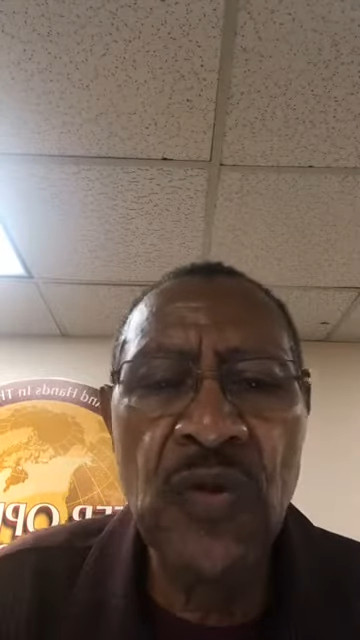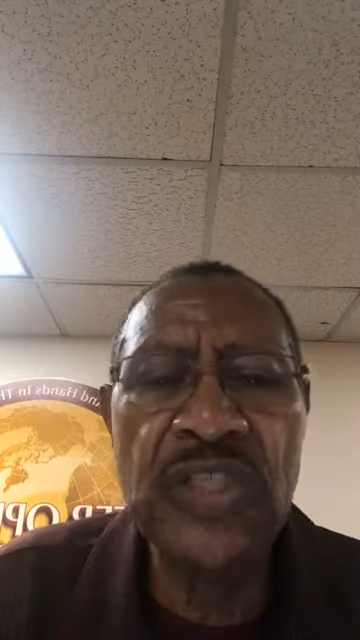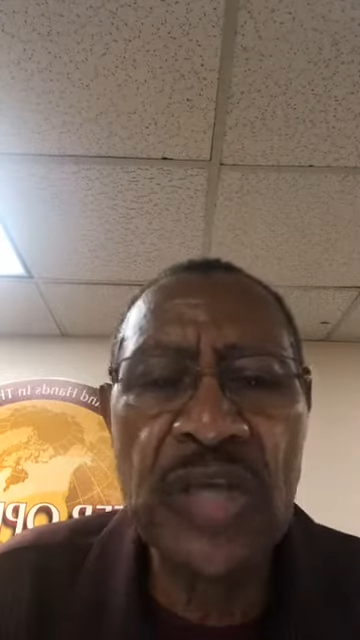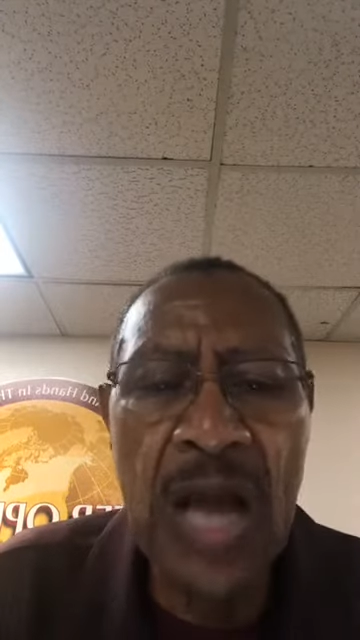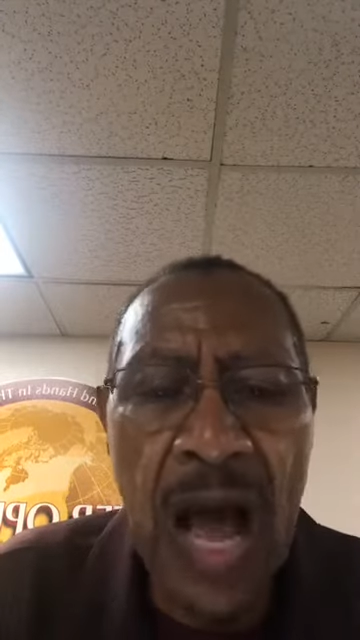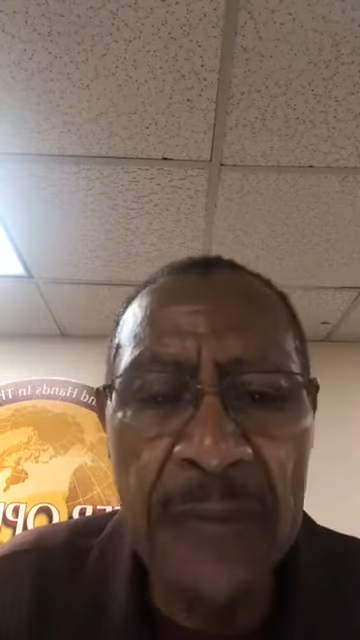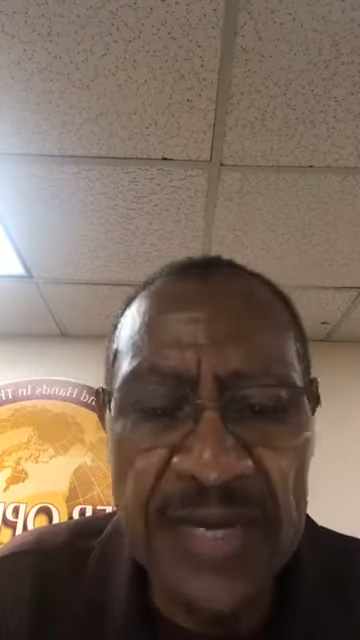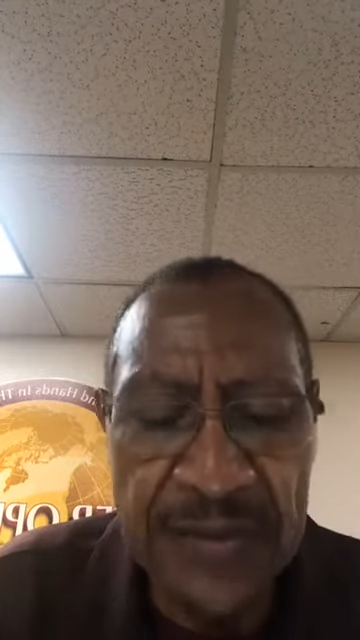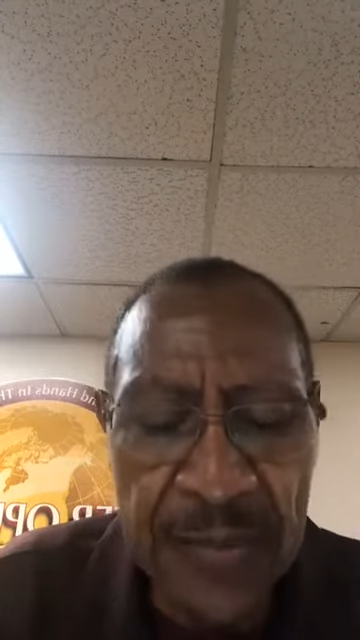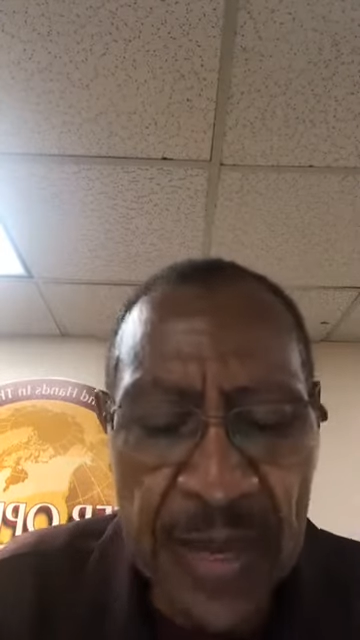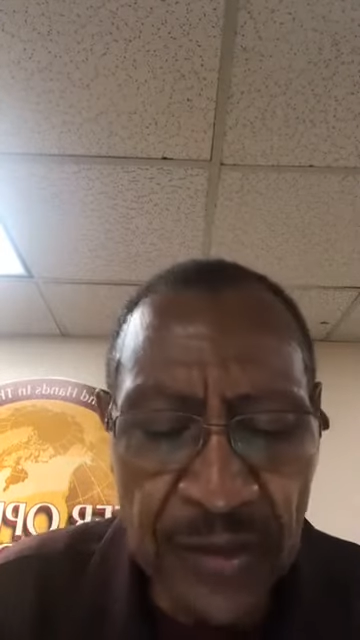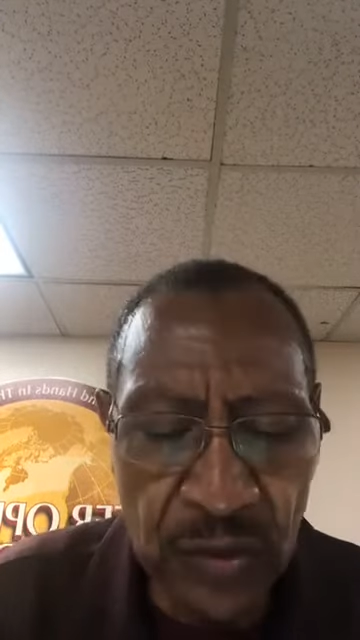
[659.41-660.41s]
was coming.
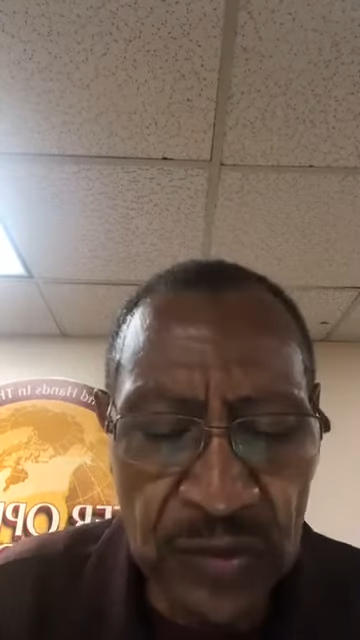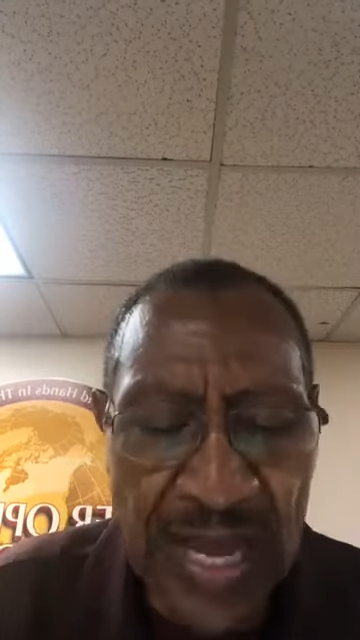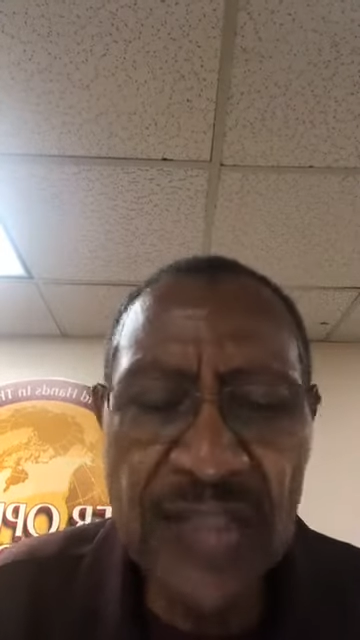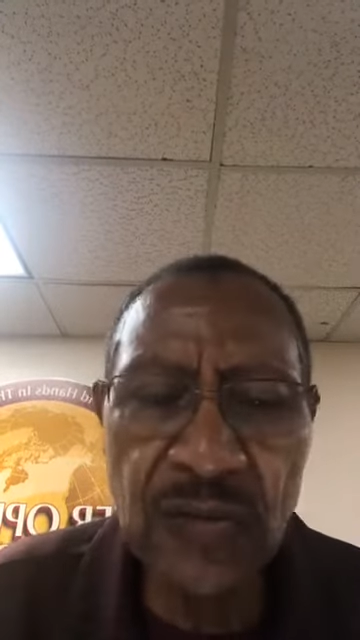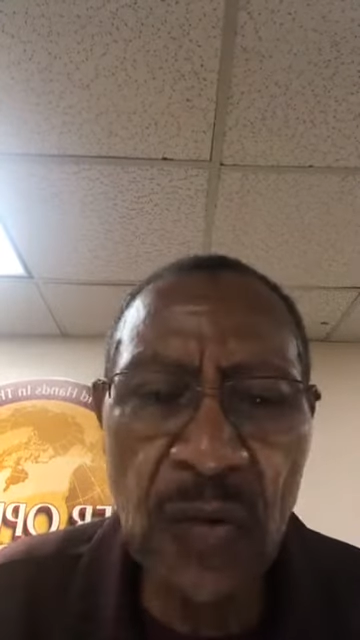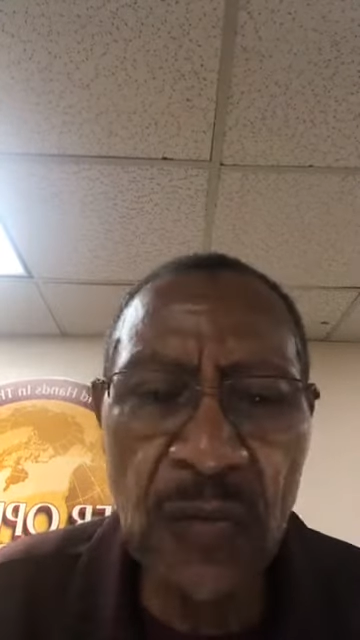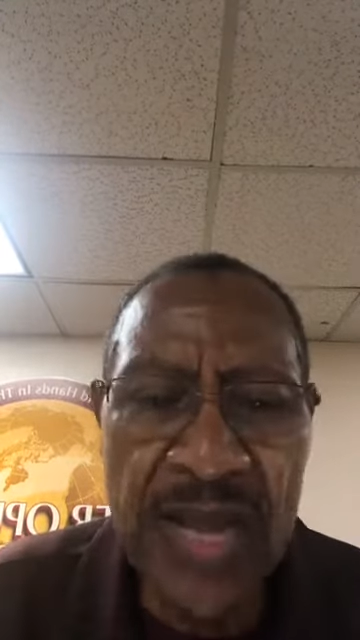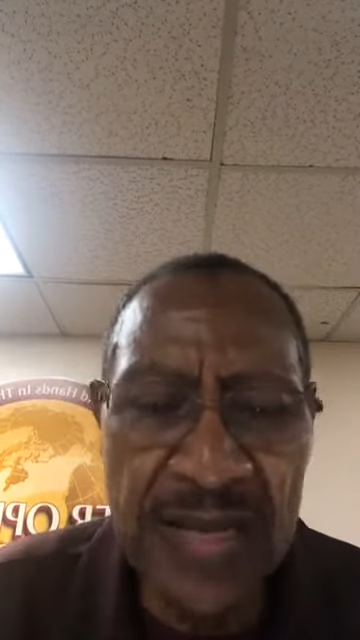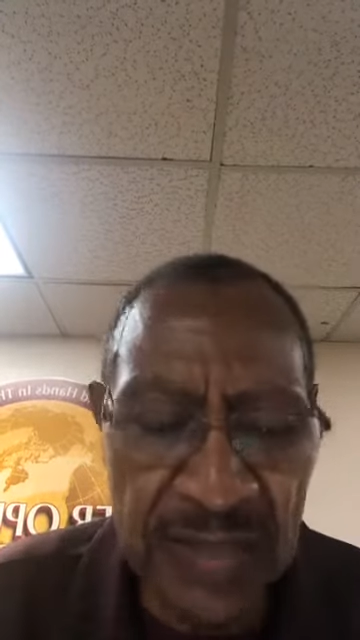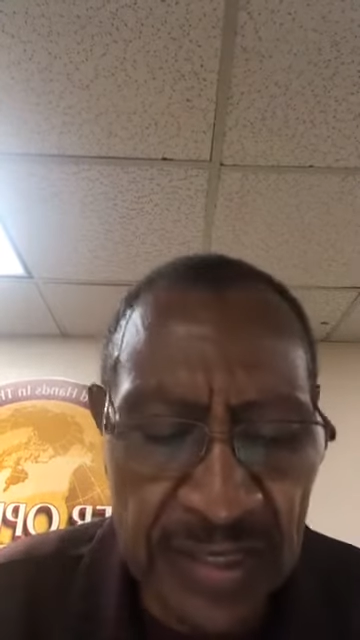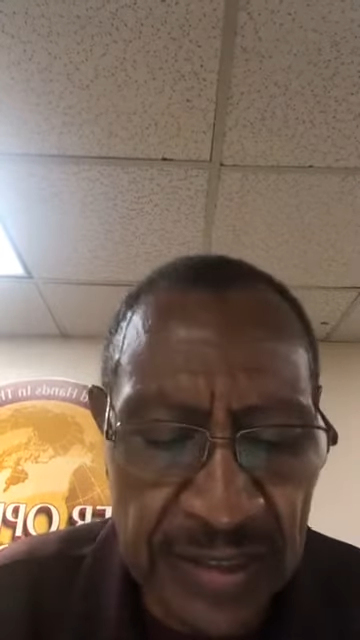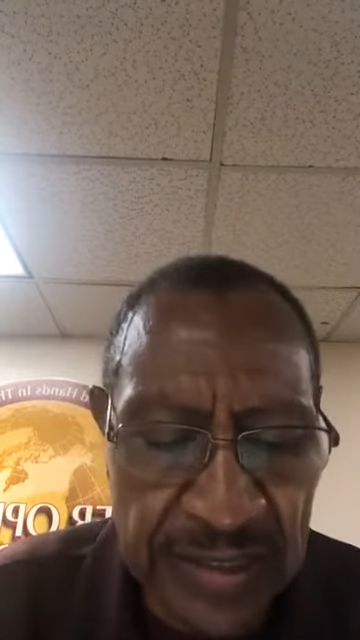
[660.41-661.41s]
So that's what we have
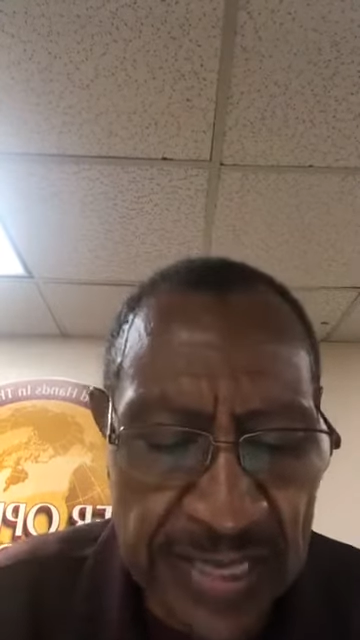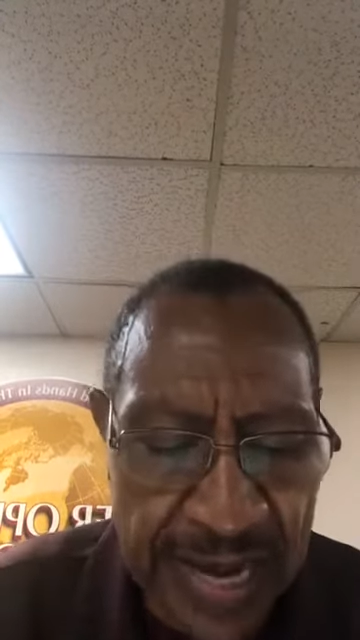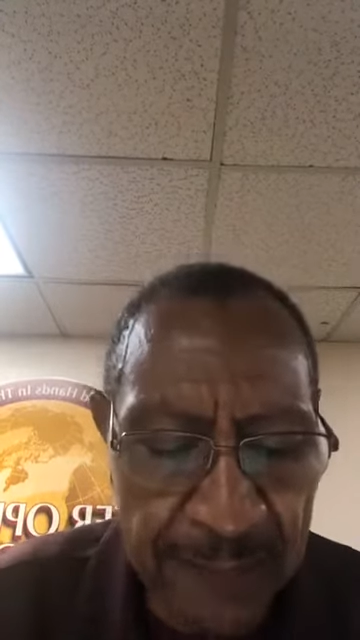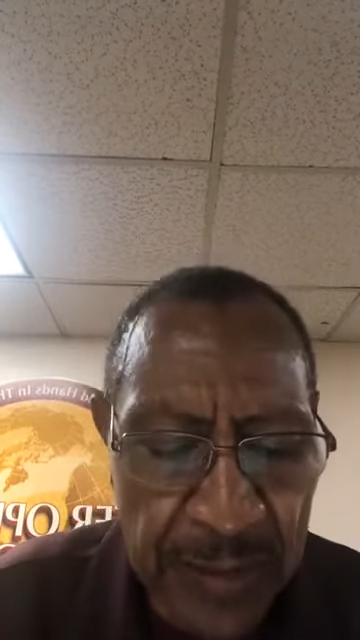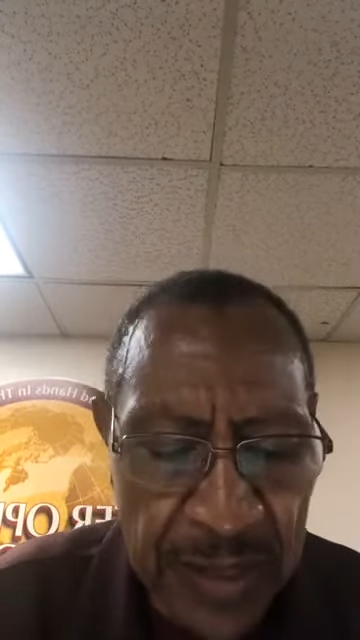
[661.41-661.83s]
to understand.